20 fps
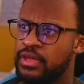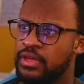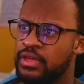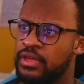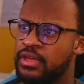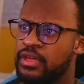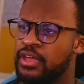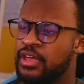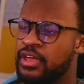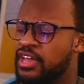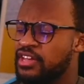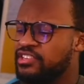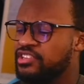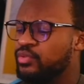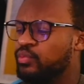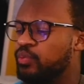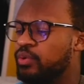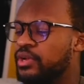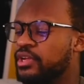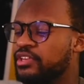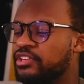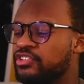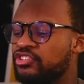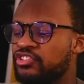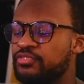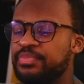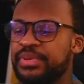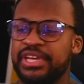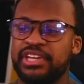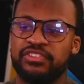Is he willing to just
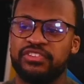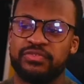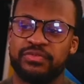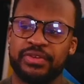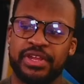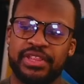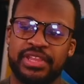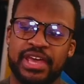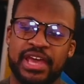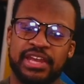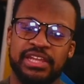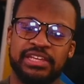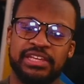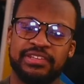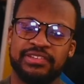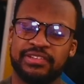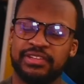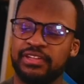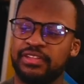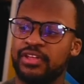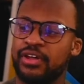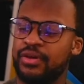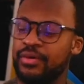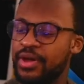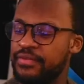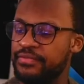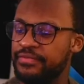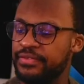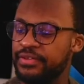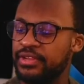be his friend that easily, though? I
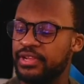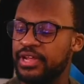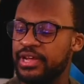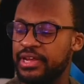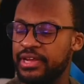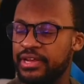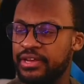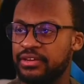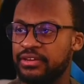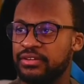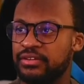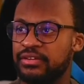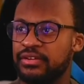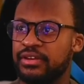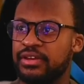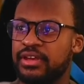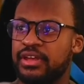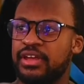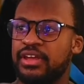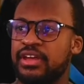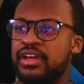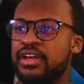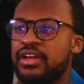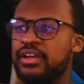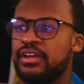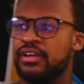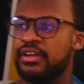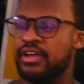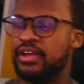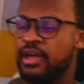feel like...
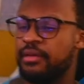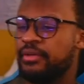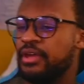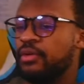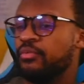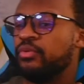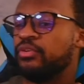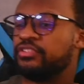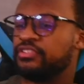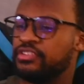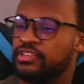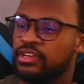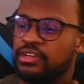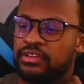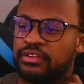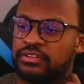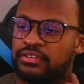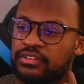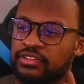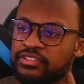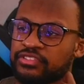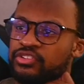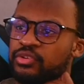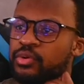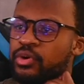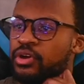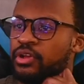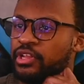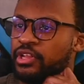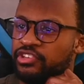I mean, we'll see. It's too
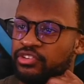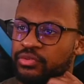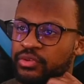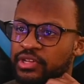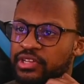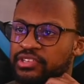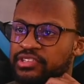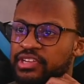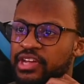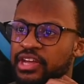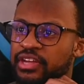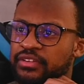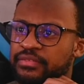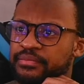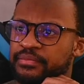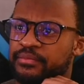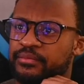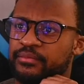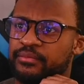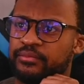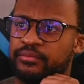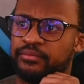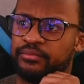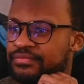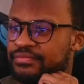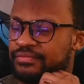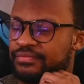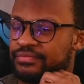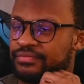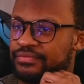early to really say.
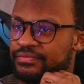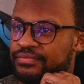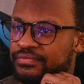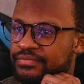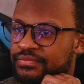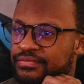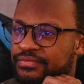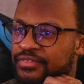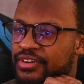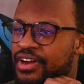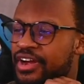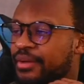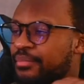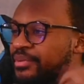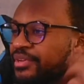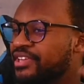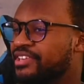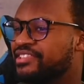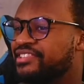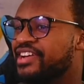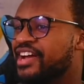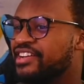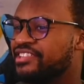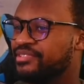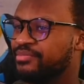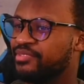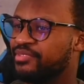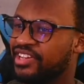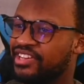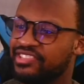Alright, but this guy seems
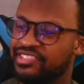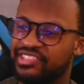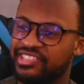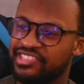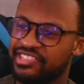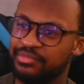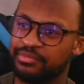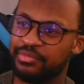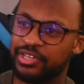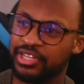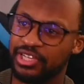like he's easy money.